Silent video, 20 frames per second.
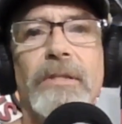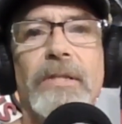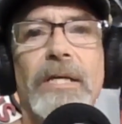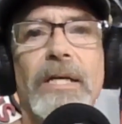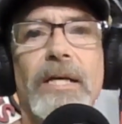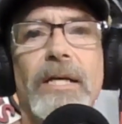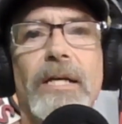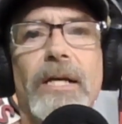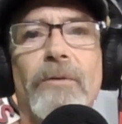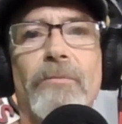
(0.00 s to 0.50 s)

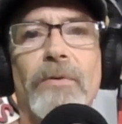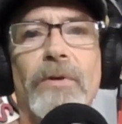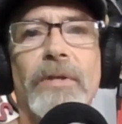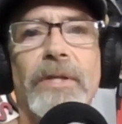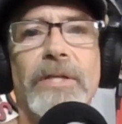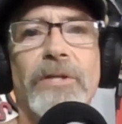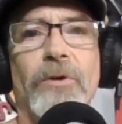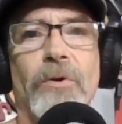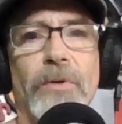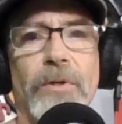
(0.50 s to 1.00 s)
that I
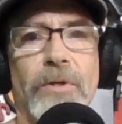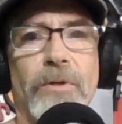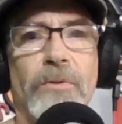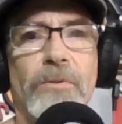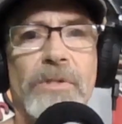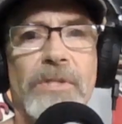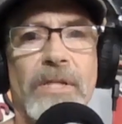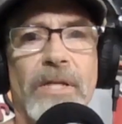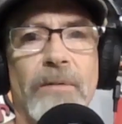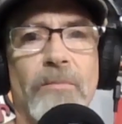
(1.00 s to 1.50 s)
really don't
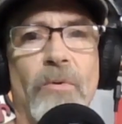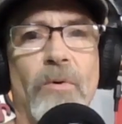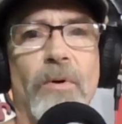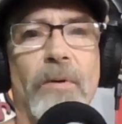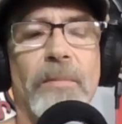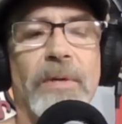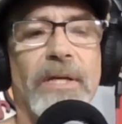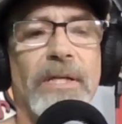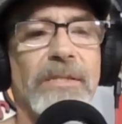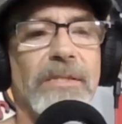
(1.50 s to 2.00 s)
use
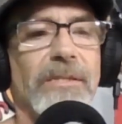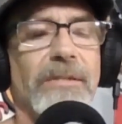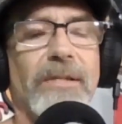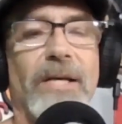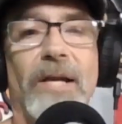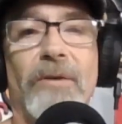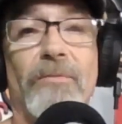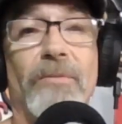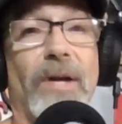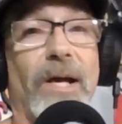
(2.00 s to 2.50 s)
anymore because
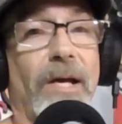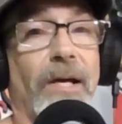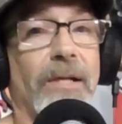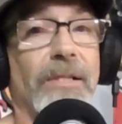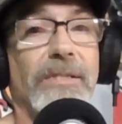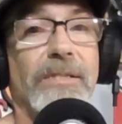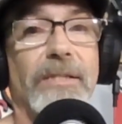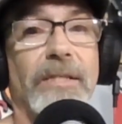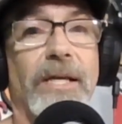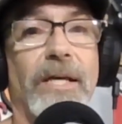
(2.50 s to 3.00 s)

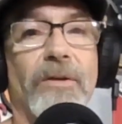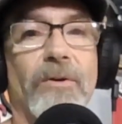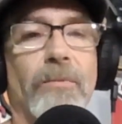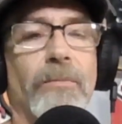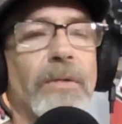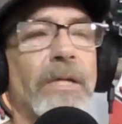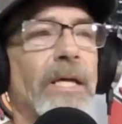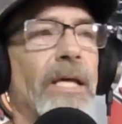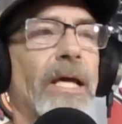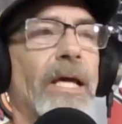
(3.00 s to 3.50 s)
I
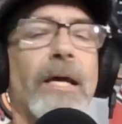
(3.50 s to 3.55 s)
don't.